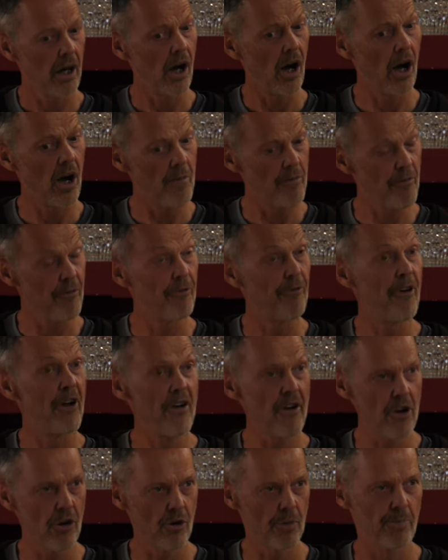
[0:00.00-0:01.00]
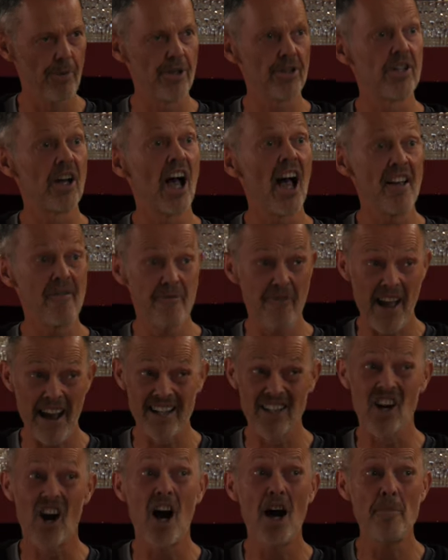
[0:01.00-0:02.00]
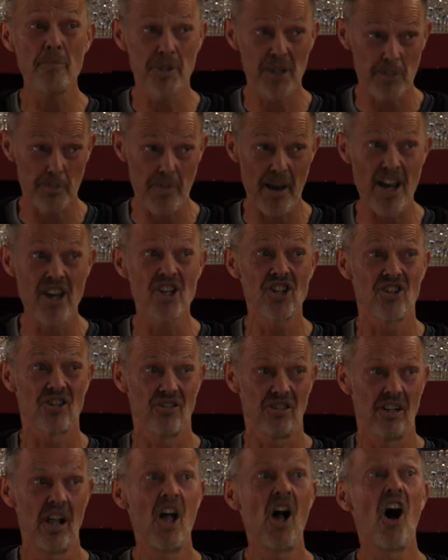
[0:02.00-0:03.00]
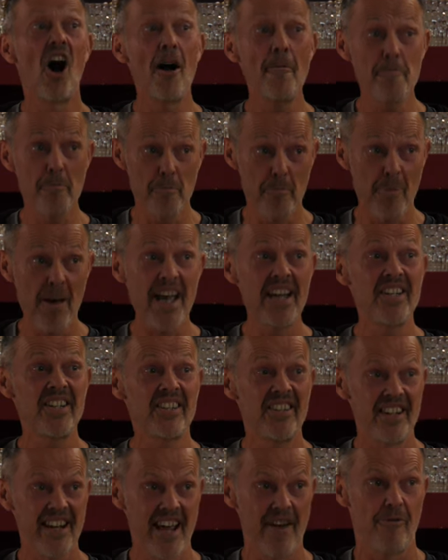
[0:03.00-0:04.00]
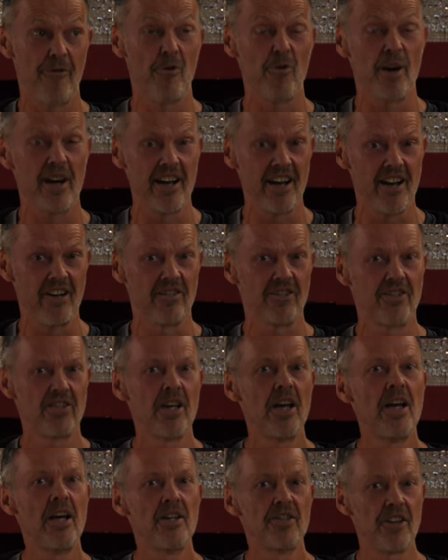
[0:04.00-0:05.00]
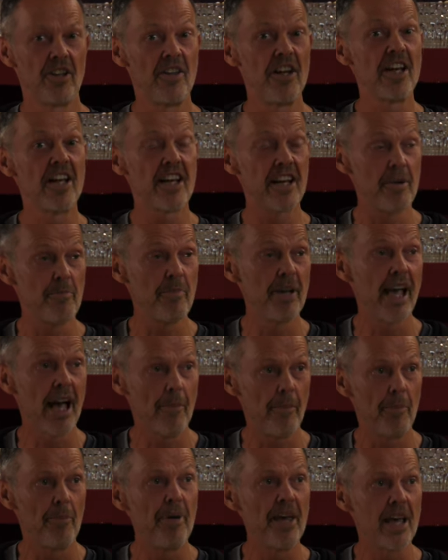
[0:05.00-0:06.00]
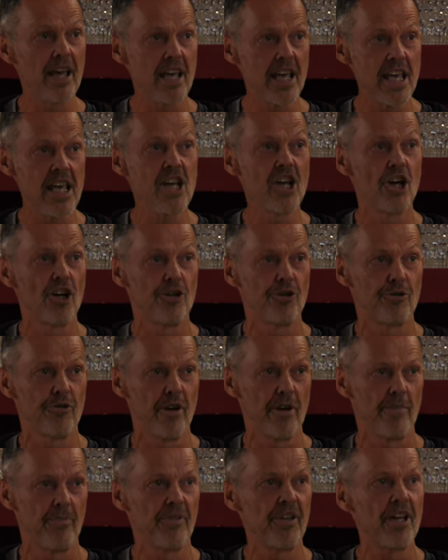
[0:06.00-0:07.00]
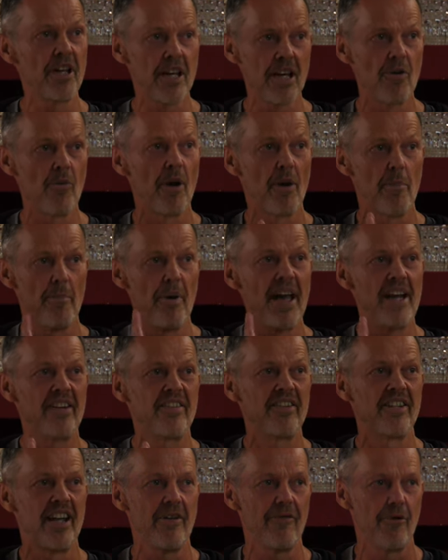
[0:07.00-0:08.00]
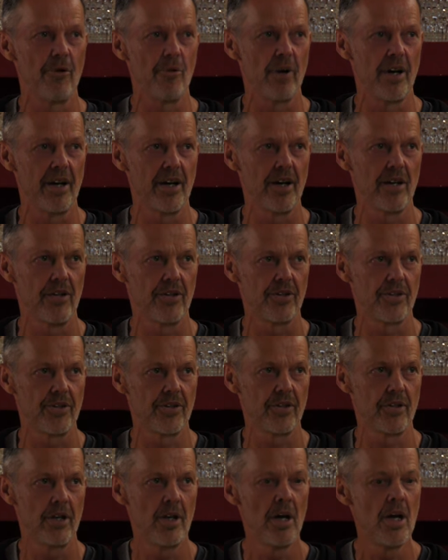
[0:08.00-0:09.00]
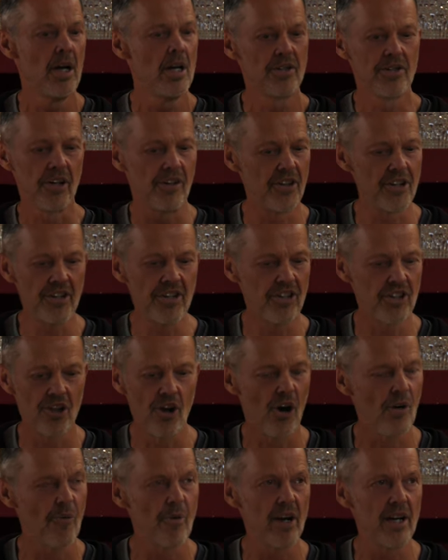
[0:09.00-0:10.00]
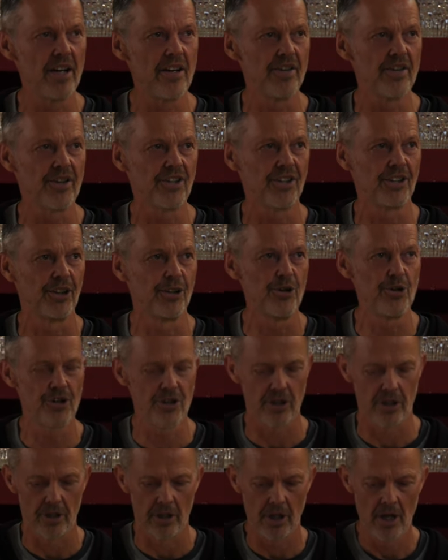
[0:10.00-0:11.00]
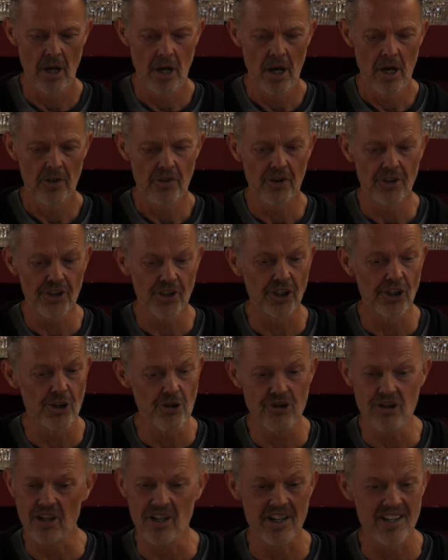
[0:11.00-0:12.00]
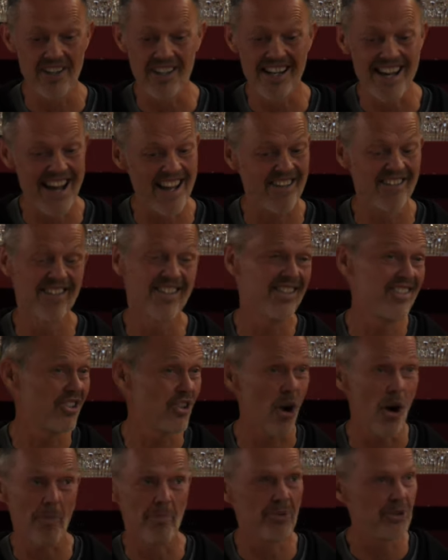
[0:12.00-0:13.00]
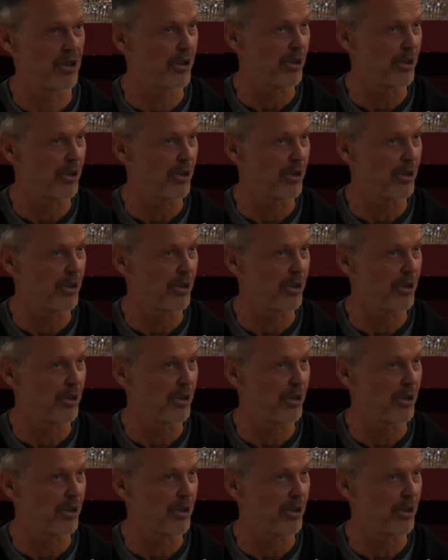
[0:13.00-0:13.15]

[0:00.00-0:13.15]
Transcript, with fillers: I'm a very good person. In fact, I'm special. I'm better than everyone else. So there can become a big ego trip, thinking we're better than everyone else. So this is not really the solution. The solution is, again, stop